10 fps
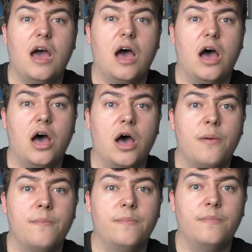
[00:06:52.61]

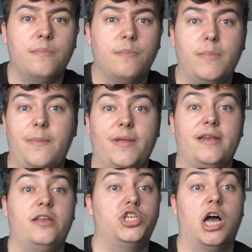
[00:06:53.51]
um, maybe
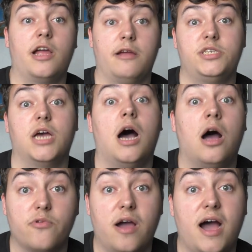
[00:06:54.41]
an Ninjago
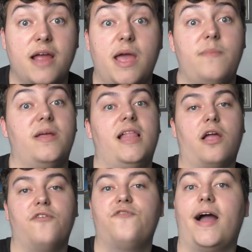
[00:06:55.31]
dark ride, maybe a
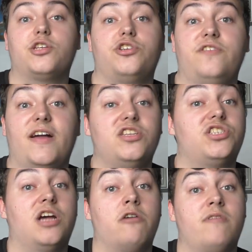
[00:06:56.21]
Lego Factory
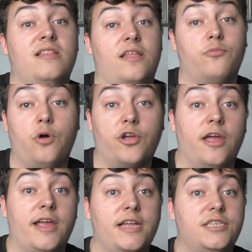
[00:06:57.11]
Adventure dark ride, like the one
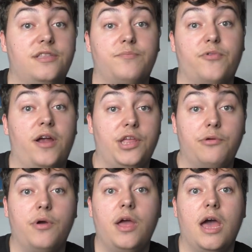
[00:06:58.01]
going into the brand
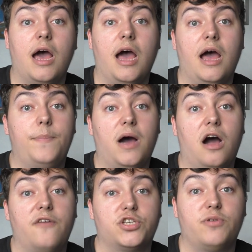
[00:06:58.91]
new uh,
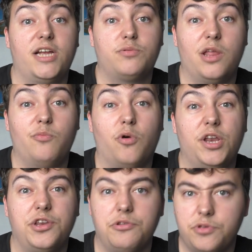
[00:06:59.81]
park for
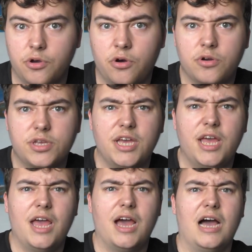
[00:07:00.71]
2021 in New York.
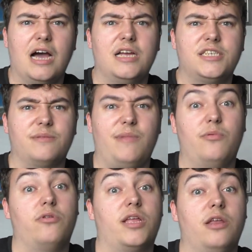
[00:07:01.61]
Uh, so
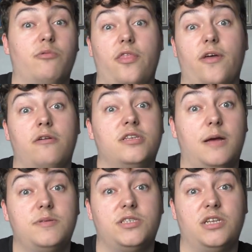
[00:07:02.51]
maybe we're looking at one of those
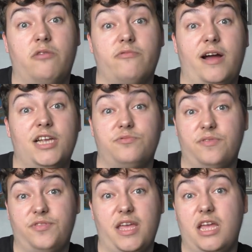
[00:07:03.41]
types of dark rides
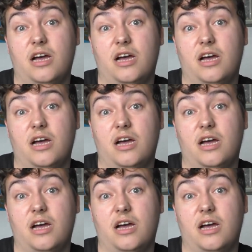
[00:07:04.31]
with the